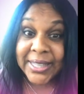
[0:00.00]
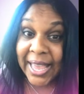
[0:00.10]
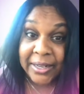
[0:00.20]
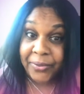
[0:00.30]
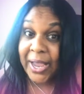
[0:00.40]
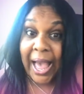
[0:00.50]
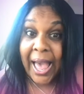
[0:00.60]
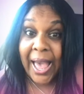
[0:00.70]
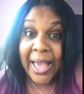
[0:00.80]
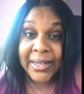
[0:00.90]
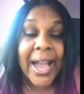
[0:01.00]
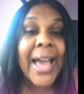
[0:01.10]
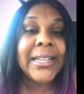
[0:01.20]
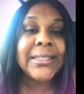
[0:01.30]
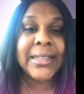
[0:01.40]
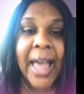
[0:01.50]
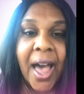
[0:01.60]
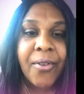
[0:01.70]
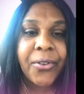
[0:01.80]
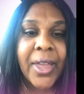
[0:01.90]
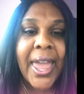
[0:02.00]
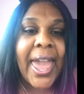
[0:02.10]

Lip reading: is not of God. God is love.